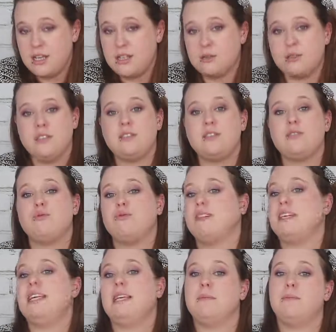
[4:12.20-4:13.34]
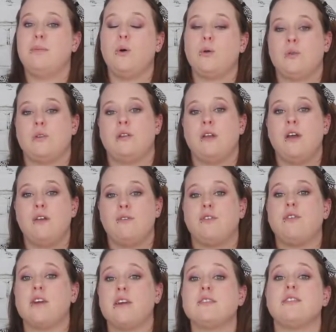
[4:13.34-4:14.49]
So this is really important
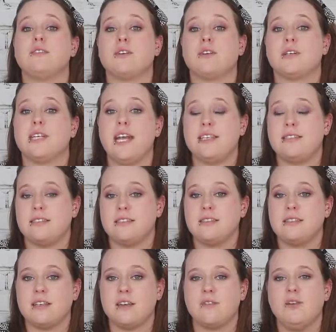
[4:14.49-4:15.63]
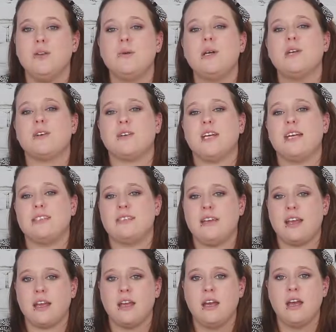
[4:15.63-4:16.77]
for us as creators. If you're
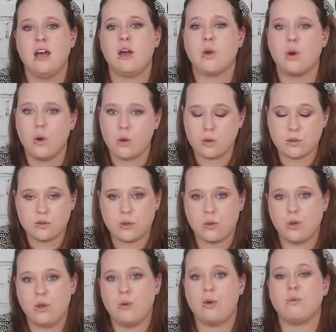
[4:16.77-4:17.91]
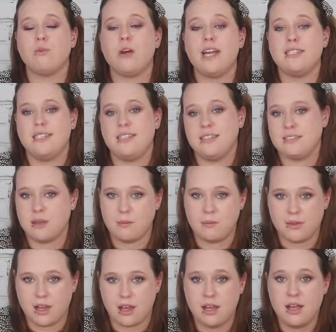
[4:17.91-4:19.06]
creating a course or you're writing
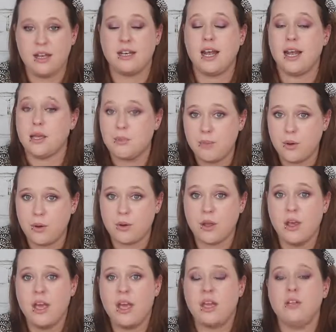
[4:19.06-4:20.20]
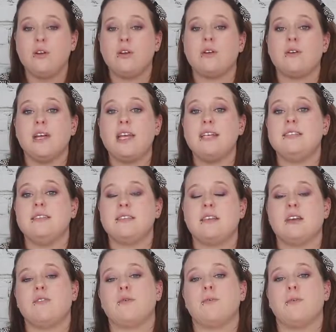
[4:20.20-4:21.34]
something like a book and you're creating
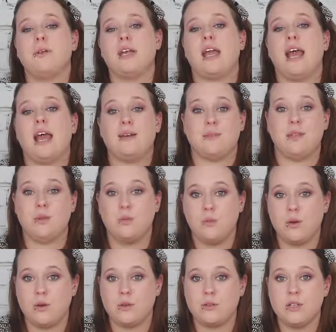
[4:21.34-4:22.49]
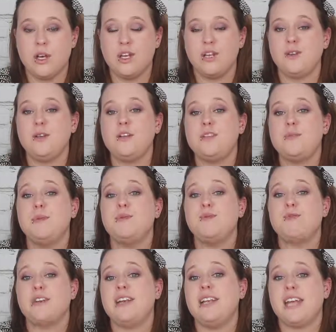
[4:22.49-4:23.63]
stuff and putting it out in the world, you need to be
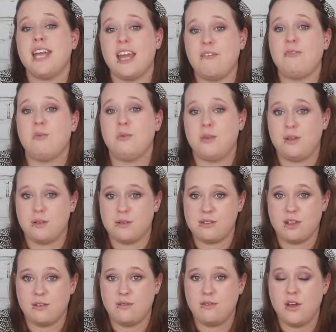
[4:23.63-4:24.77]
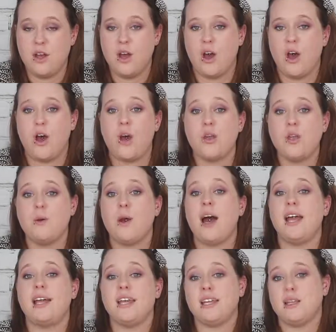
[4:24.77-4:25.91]
really careful with yourself. Are you
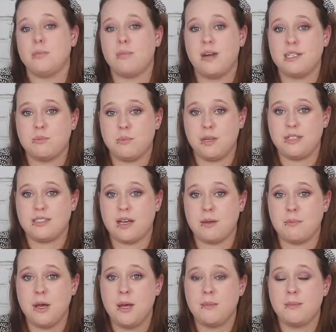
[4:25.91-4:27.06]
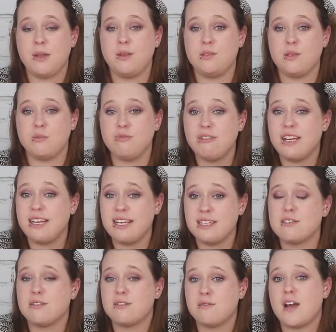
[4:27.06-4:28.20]
hiking the price point up because it really
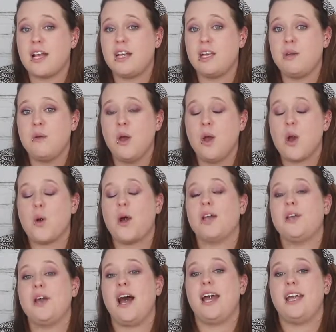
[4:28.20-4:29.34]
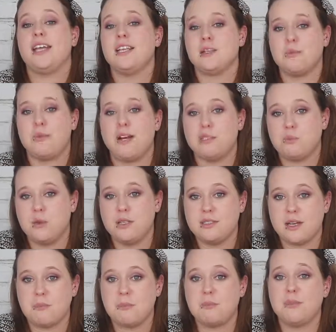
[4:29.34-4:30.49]
is of value, or are you hiking the price point
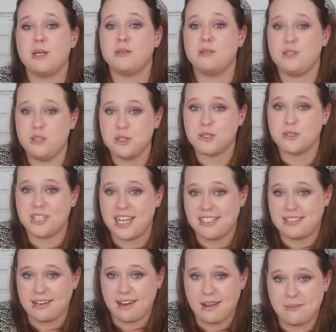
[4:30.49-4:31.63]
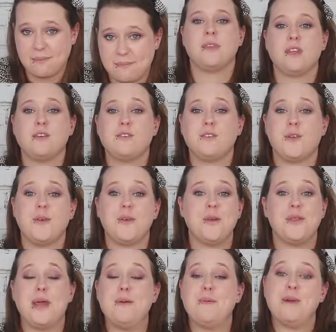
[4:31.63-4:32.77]
up because you created it? So
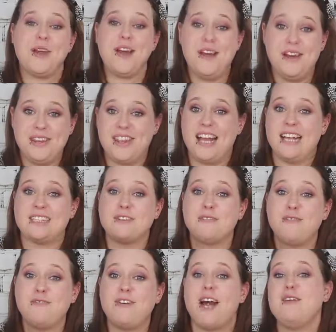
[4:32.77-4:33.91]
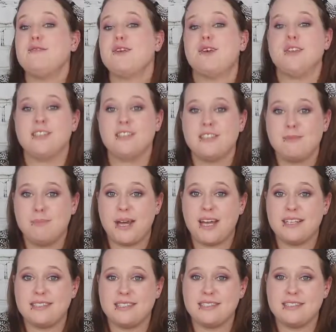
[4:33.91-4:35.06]
there we are. That's 5 cognitive
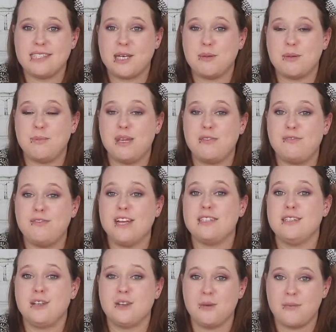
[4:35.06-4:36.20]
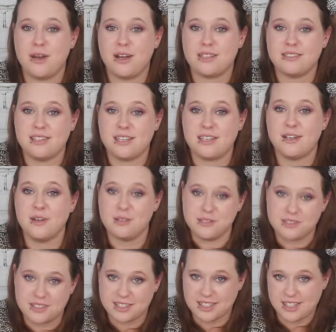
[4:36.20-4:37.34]
biases that will be affecting your marketing
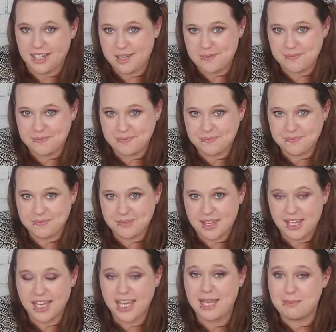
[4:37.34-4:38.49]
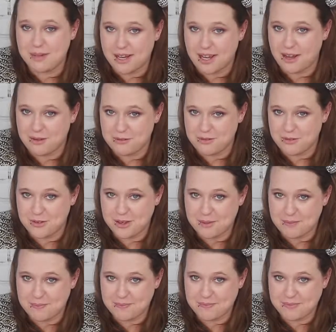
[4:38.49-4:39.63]
constantly. Keep an eye out for them.